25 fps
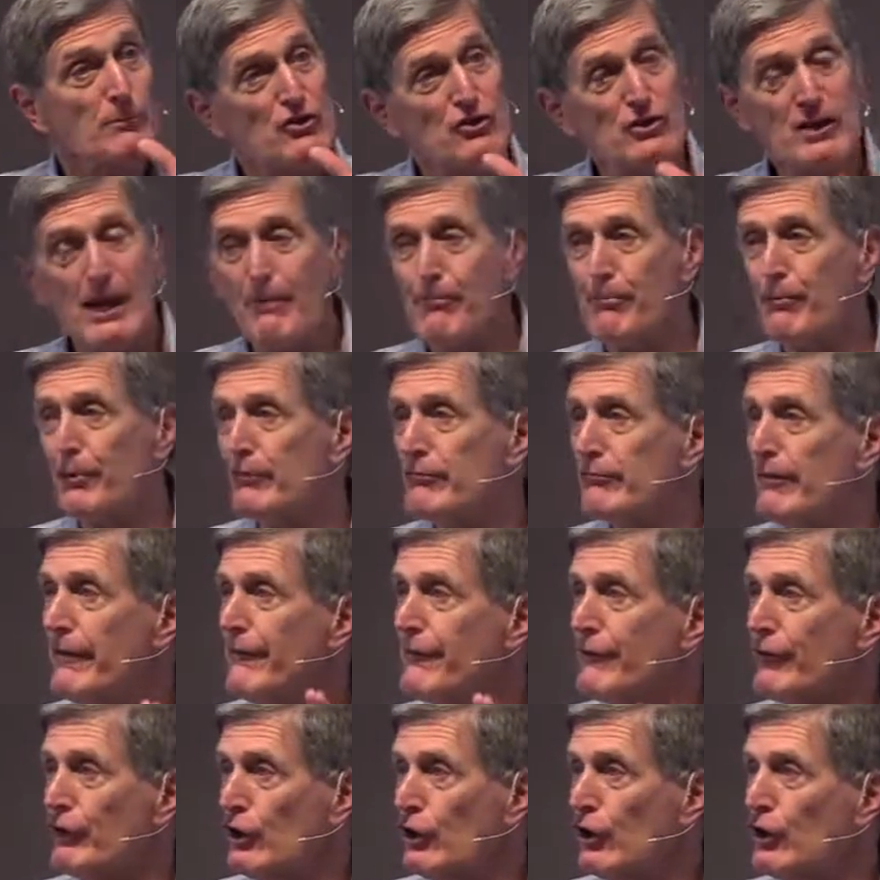shepherd
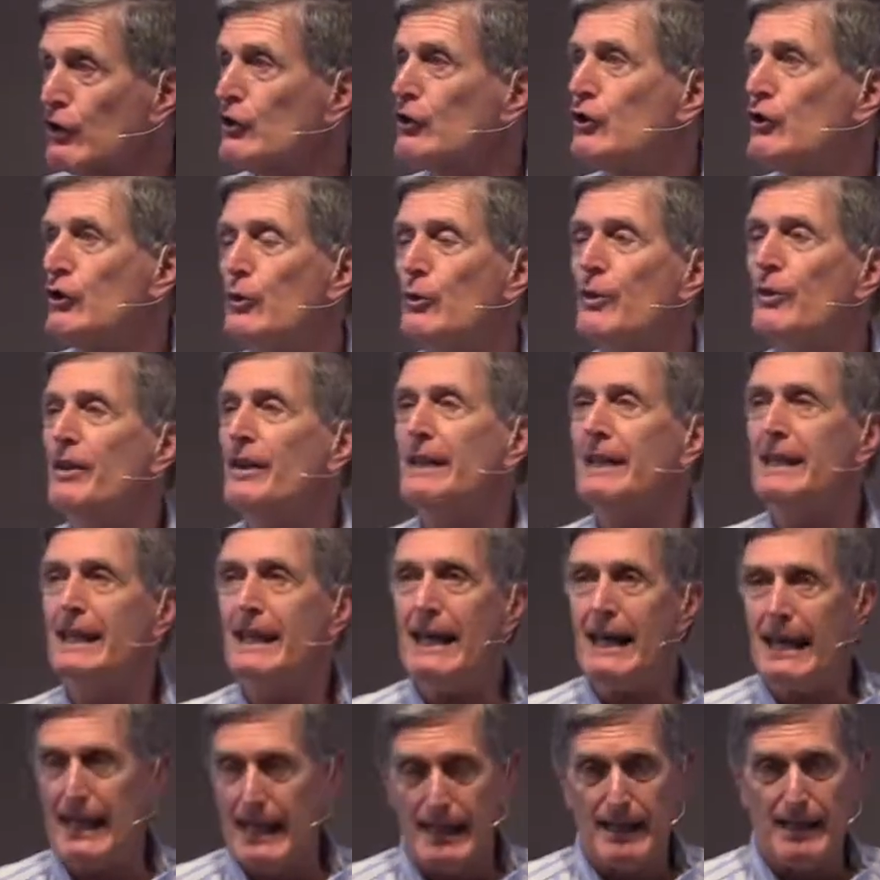referred to the
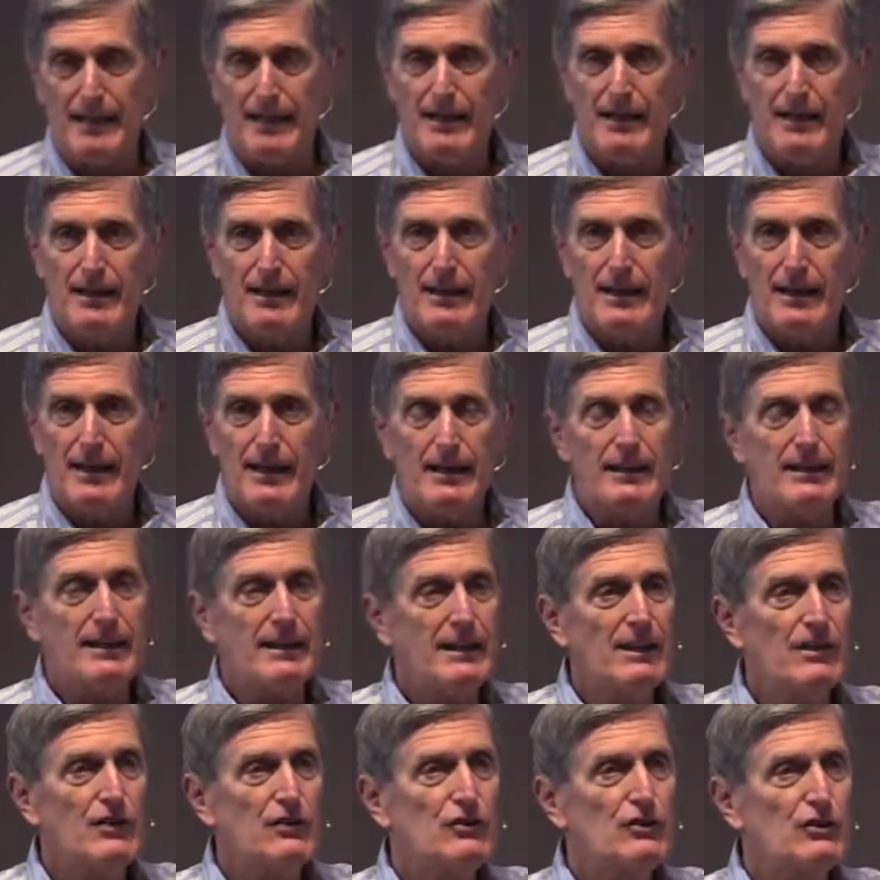king in
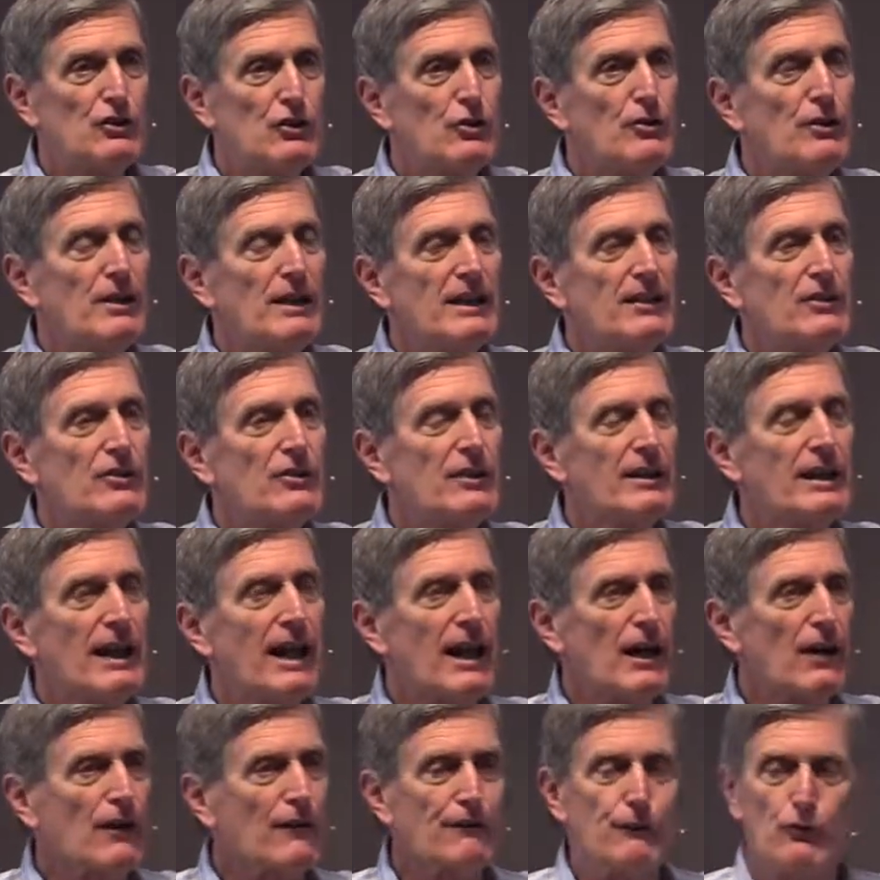his duty to
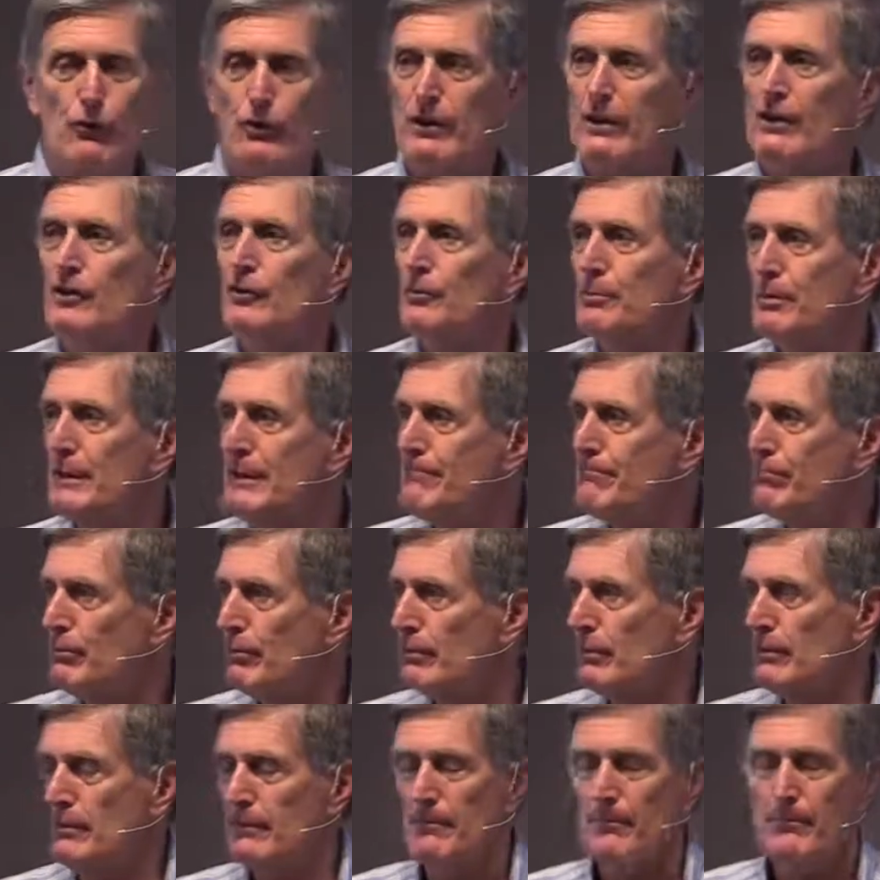care for his
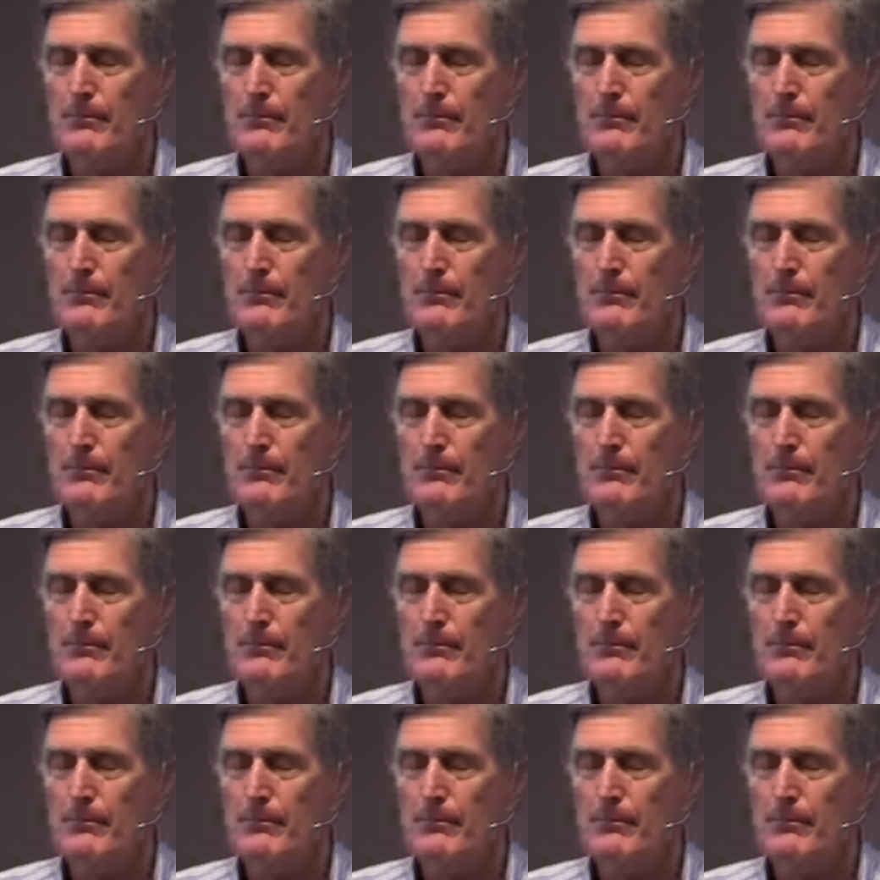people.